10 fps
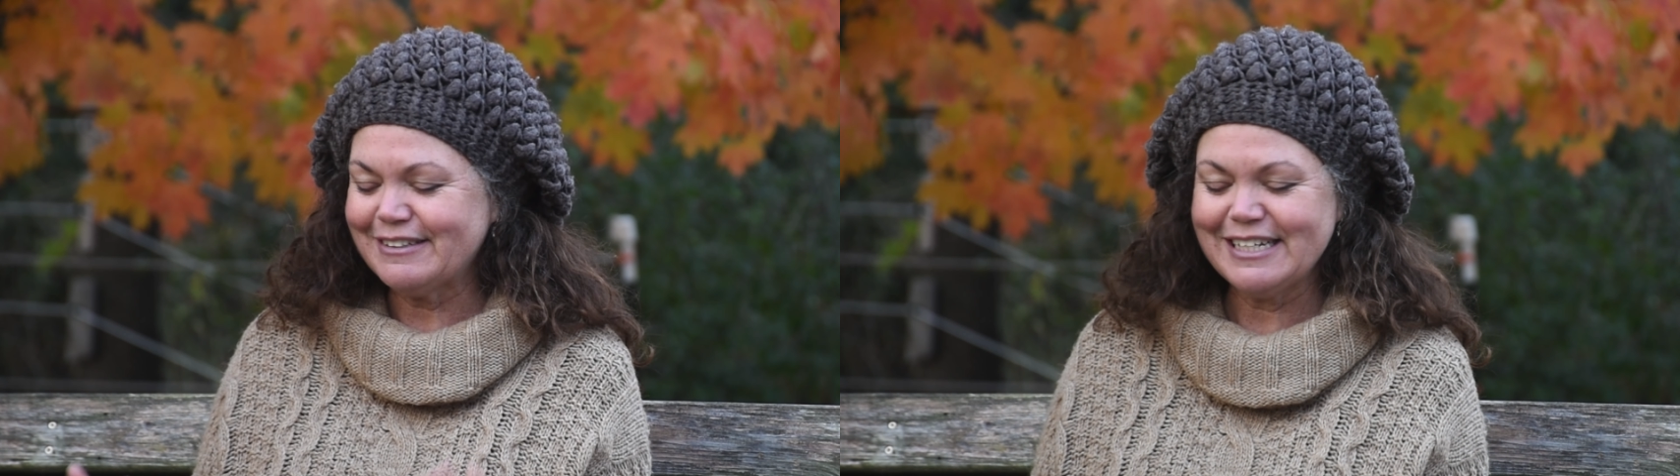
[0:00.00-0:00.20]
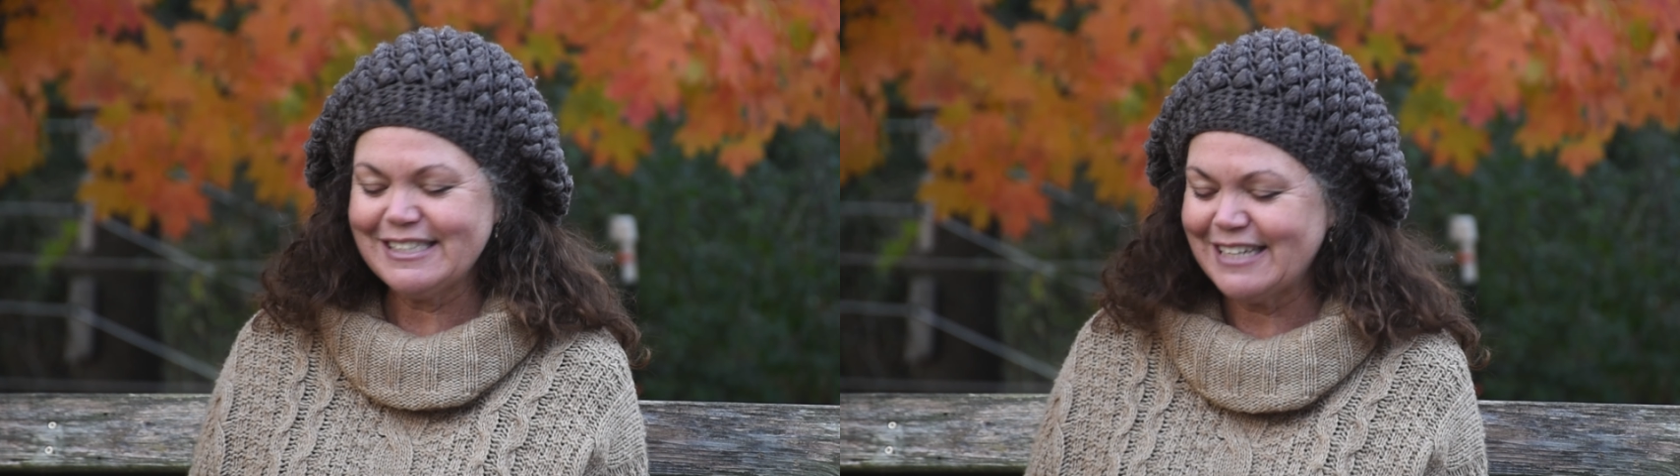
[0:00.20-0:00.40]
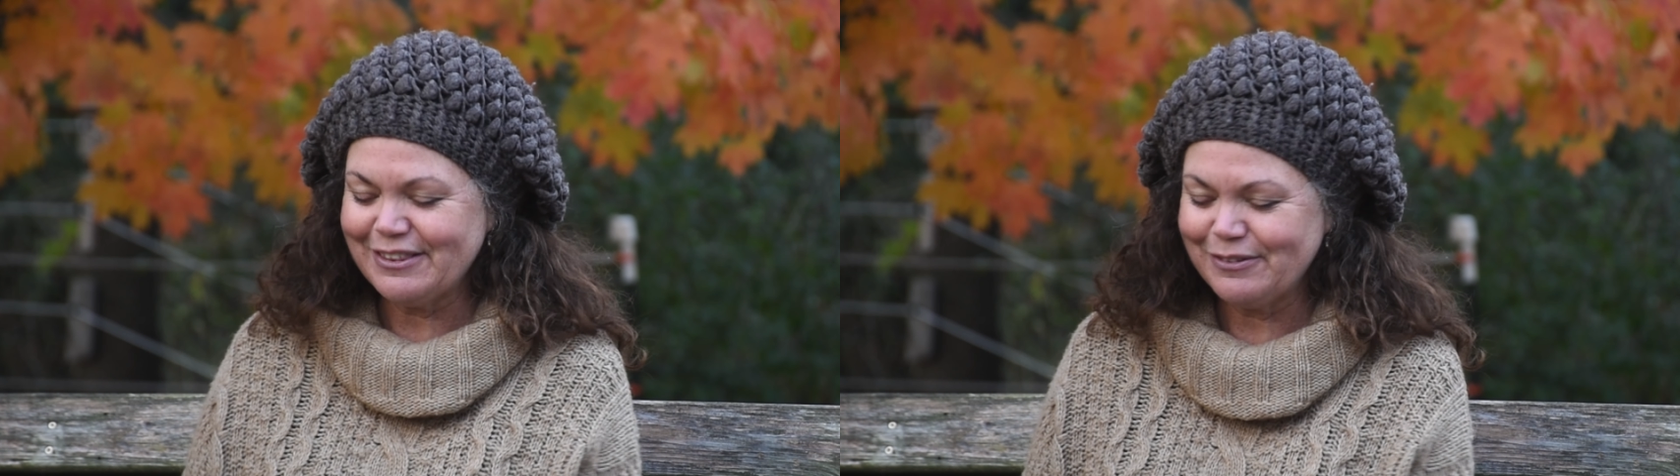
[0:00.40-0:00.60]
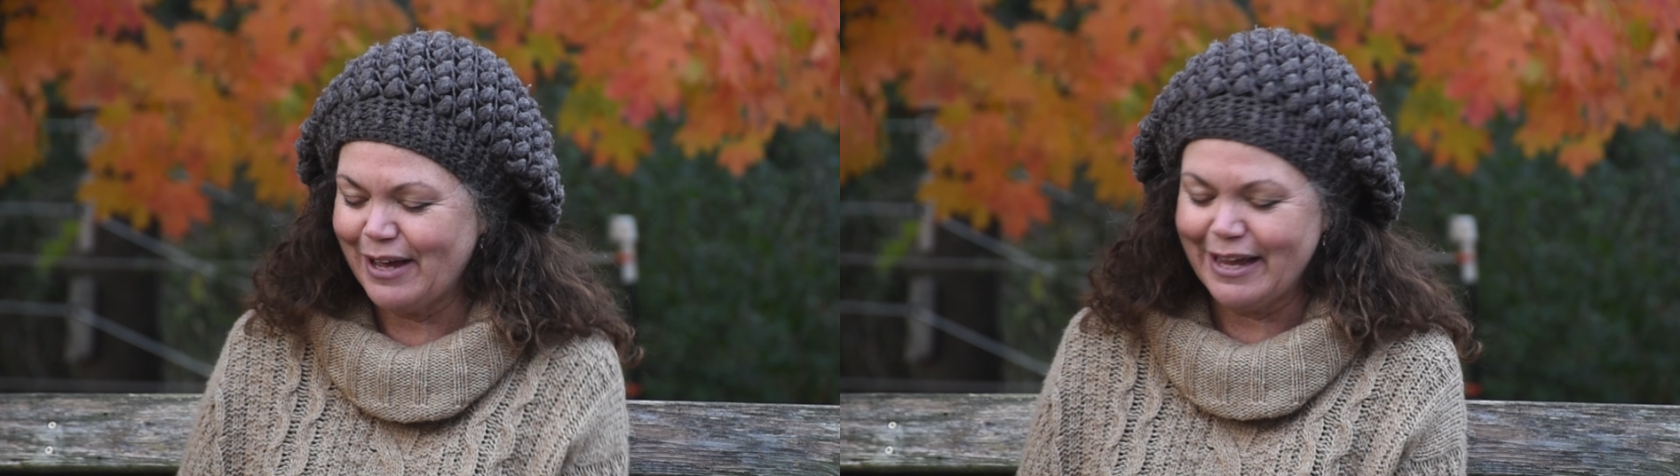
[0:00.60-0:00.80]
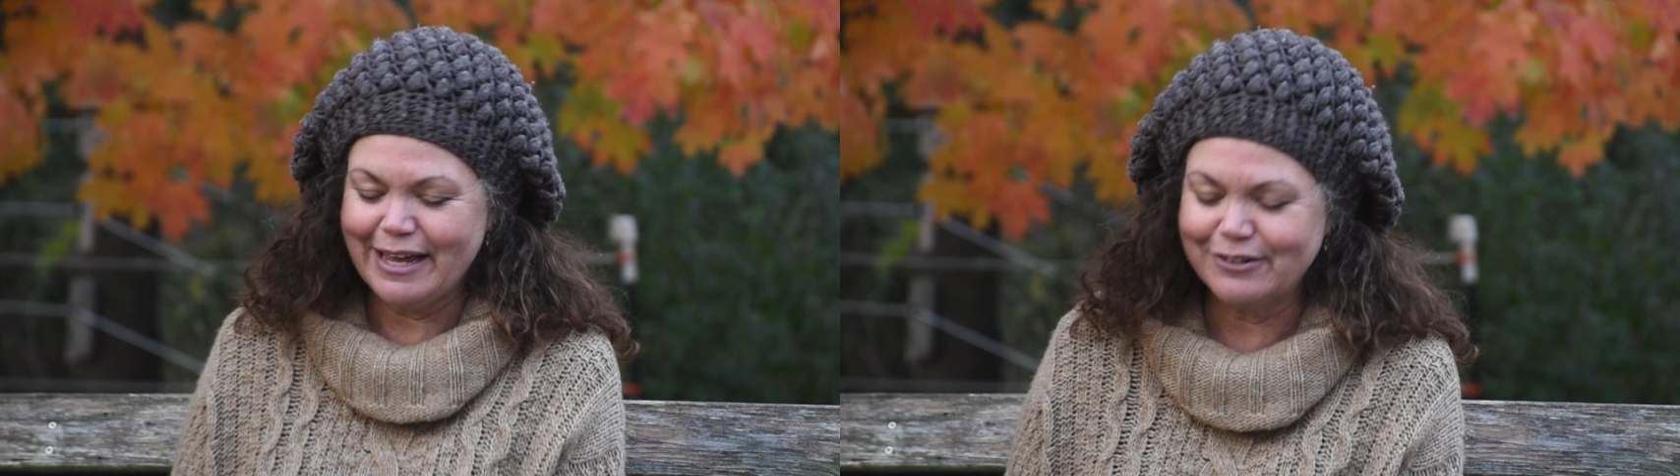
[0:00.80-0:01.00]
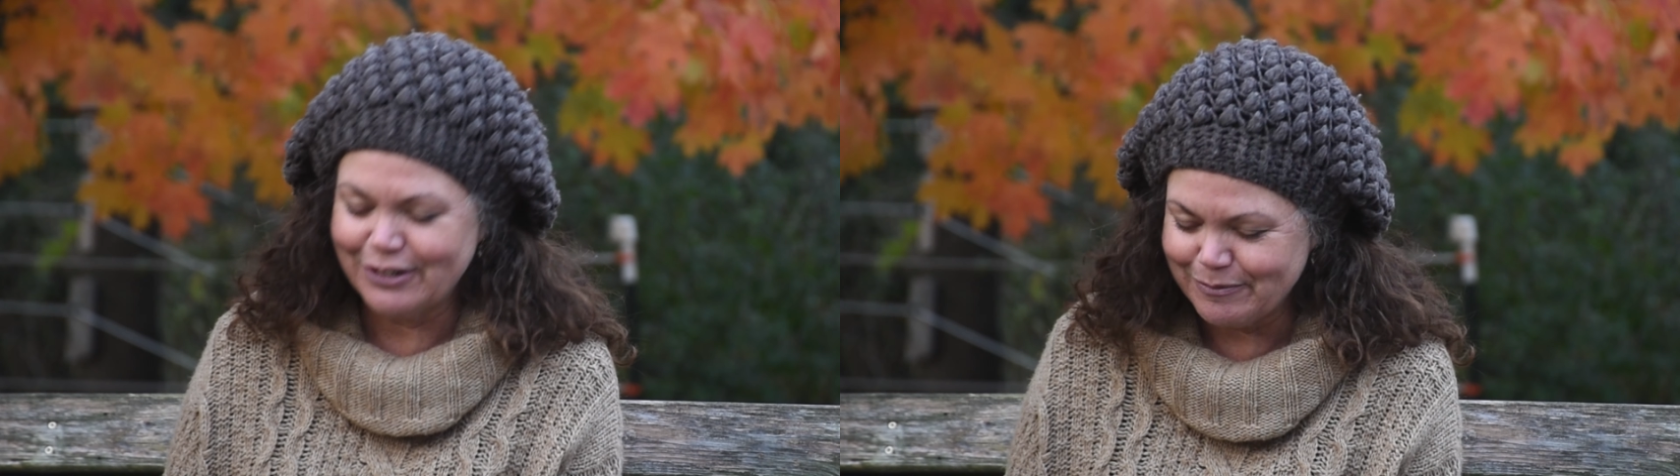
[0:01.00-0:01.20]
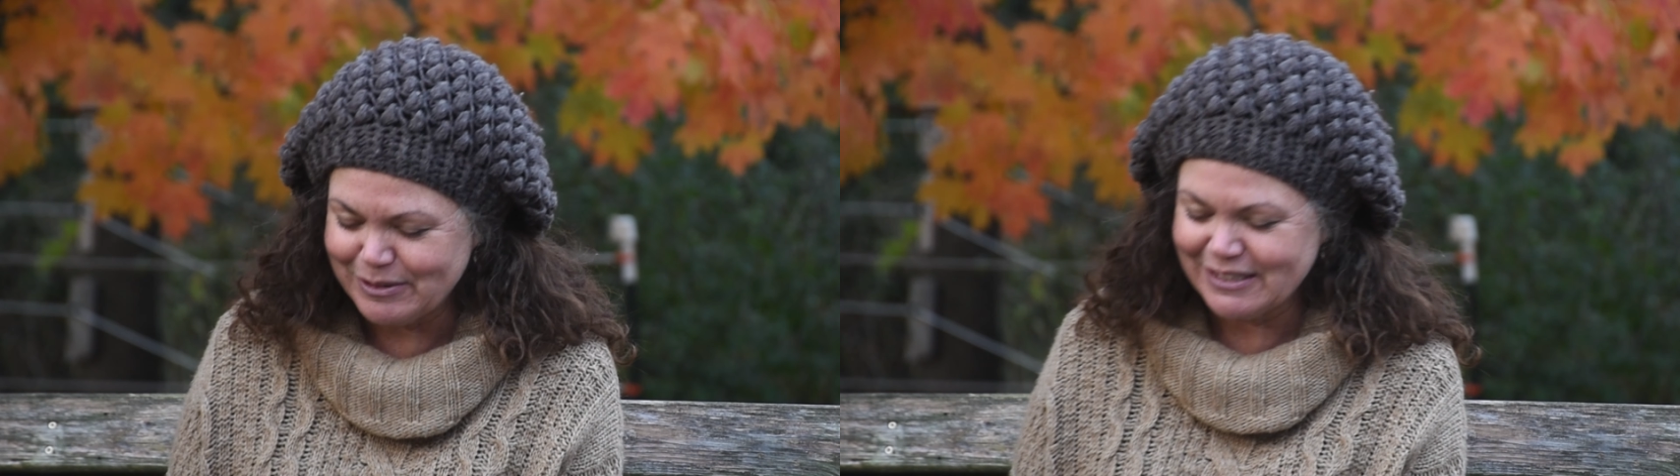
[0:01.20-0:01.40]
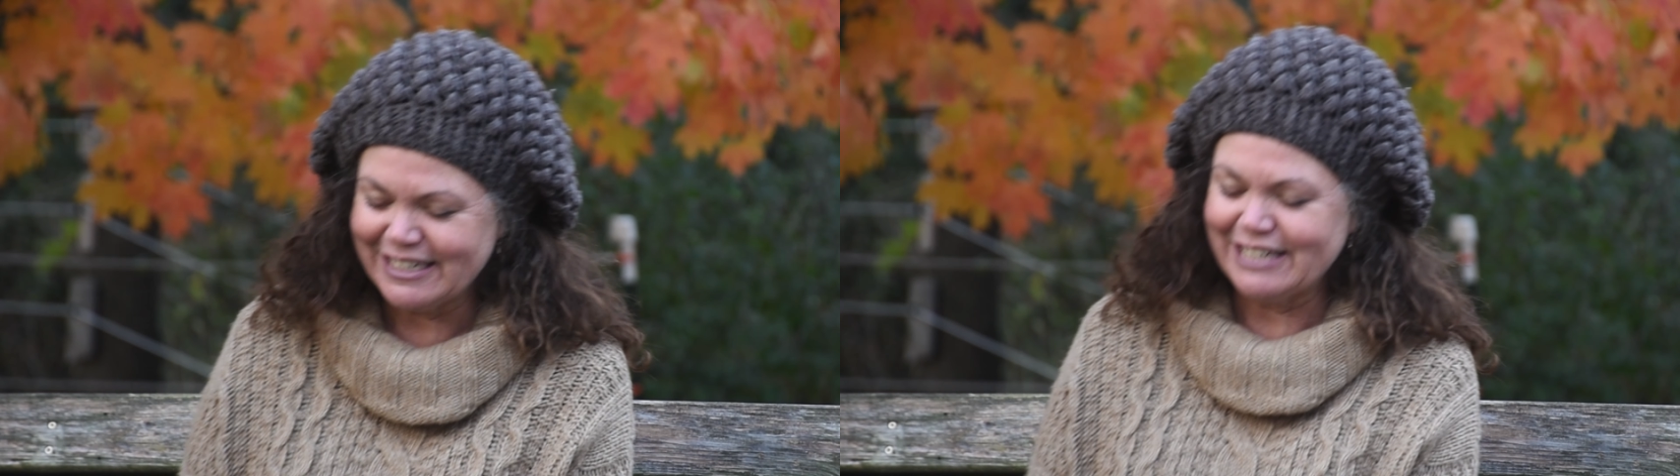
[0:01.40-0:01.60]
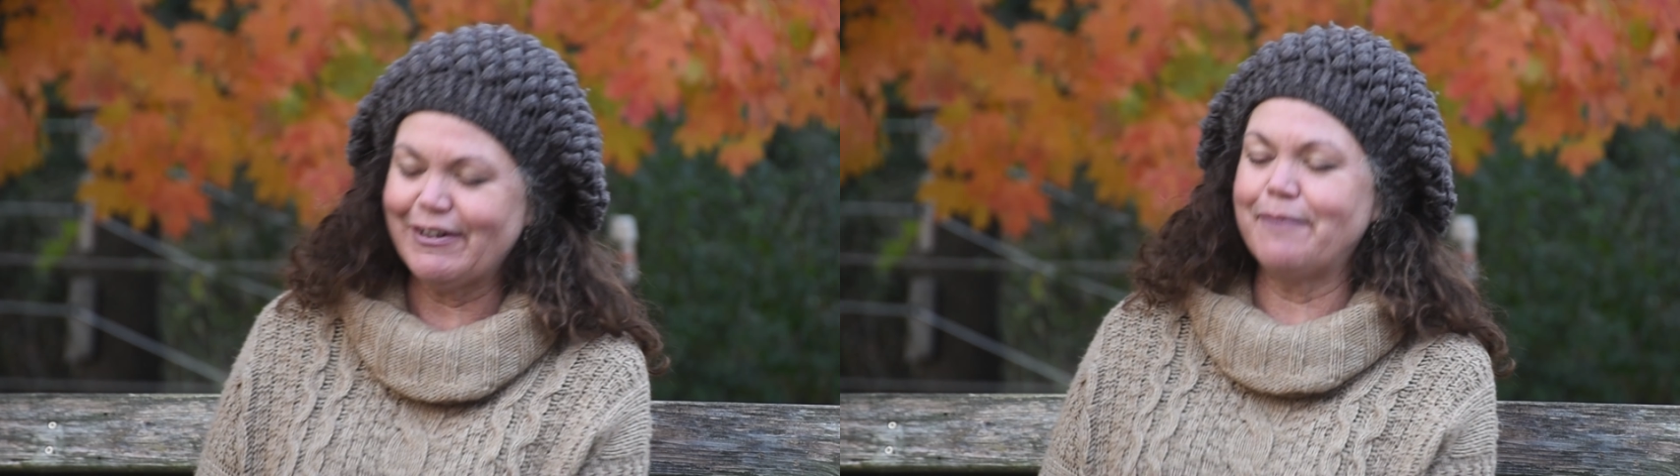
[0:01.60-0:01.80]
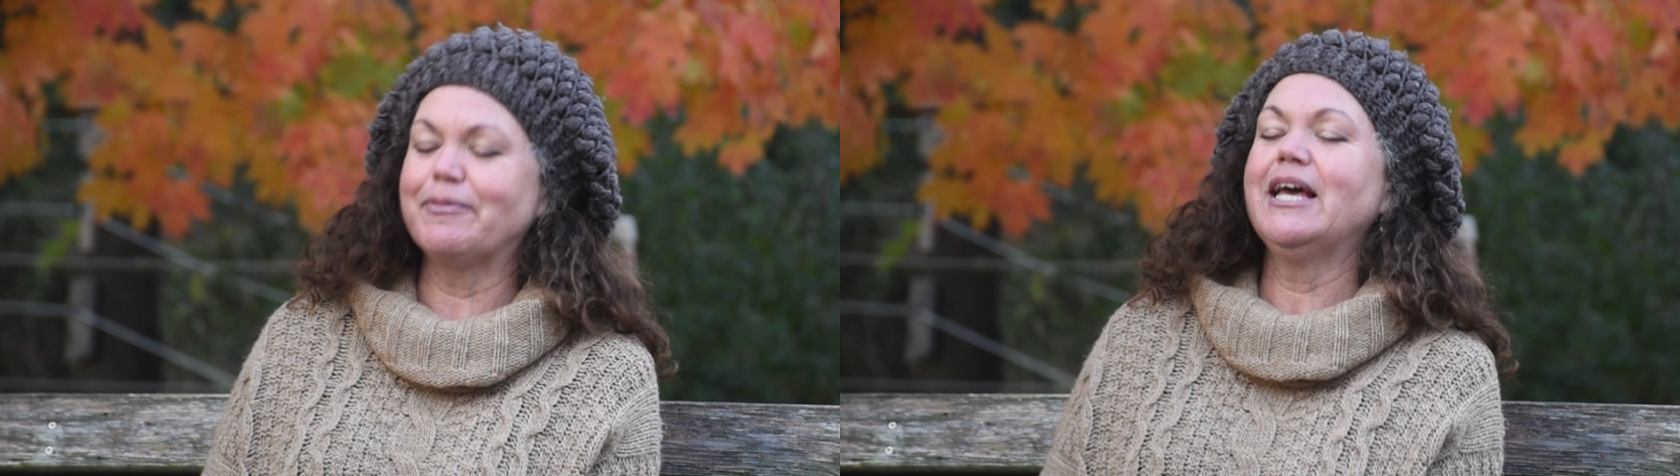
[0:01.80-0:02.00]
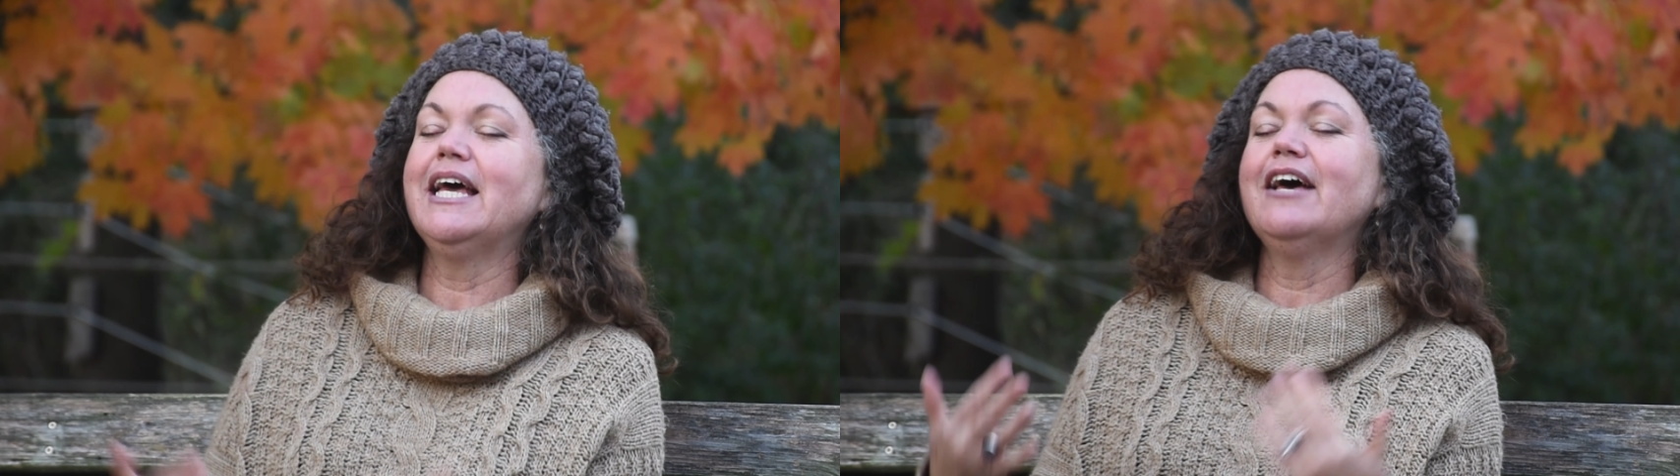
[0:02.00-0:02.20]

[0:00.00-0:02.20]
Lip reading: it's not, I don't know, I'm just going to give up.